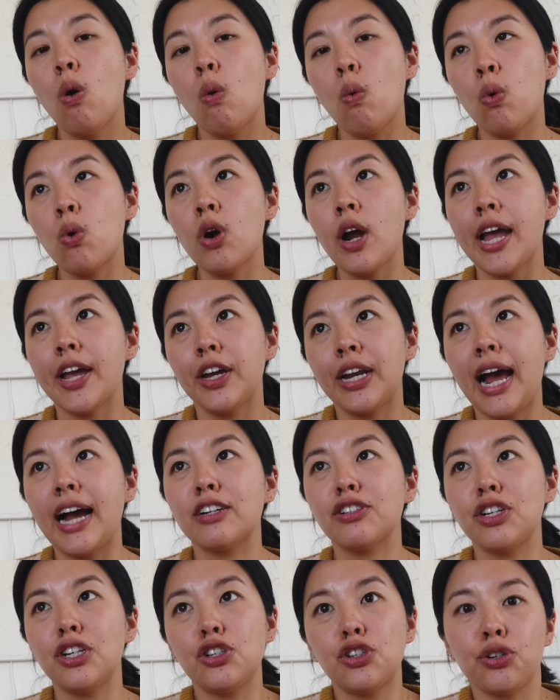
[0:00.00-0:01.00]
or I could
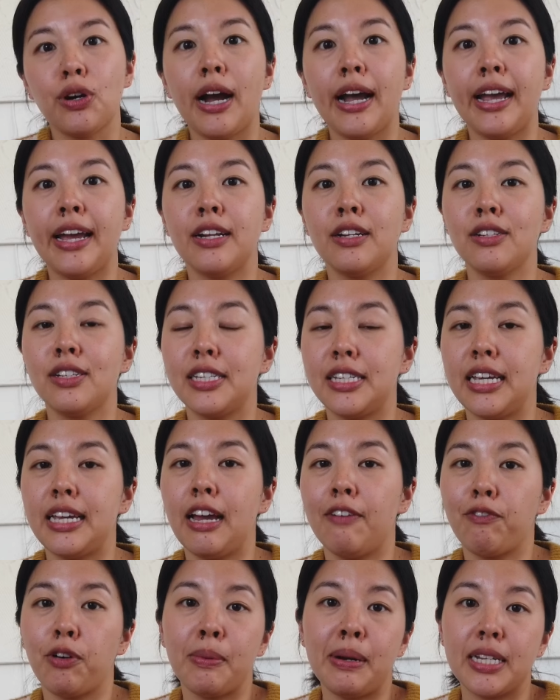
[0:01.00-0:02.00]
actually try it and
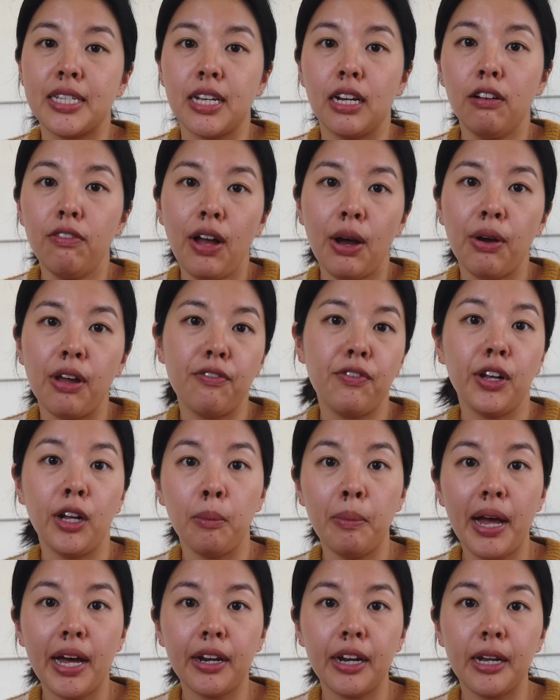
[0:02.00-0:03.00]
see for myself how I
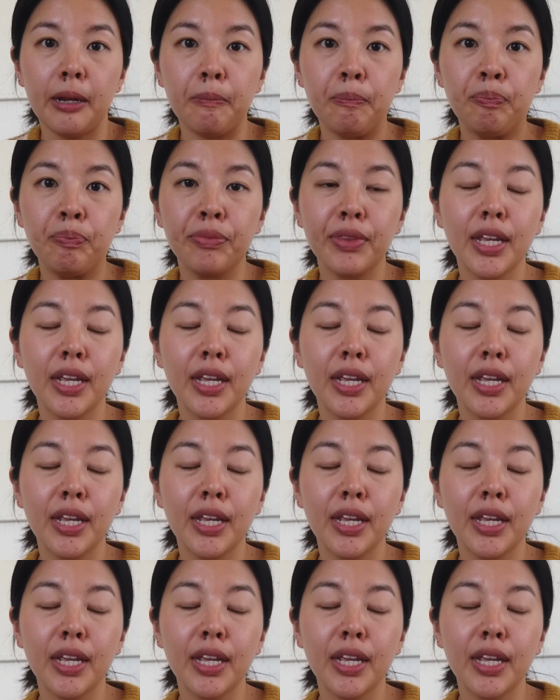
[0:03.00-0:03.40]
feel about it.